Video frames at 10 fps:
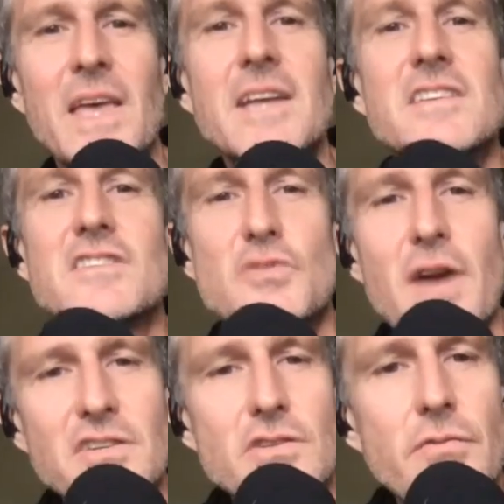it
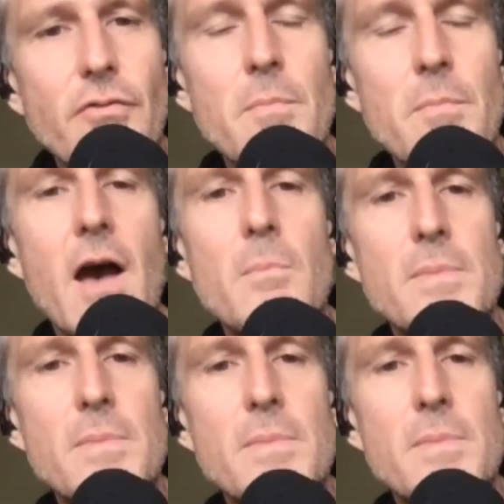distracts you from how
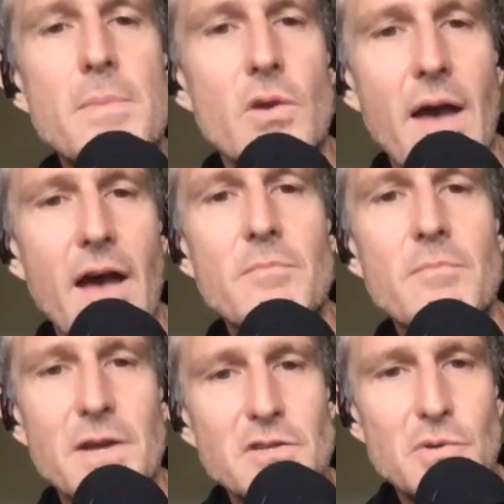big the thing that you
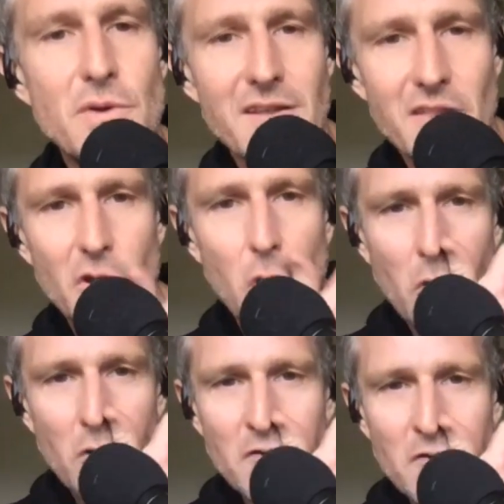have been doing at the
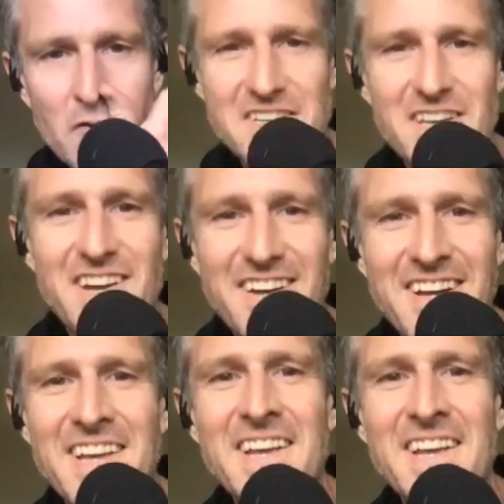core of it is. You know,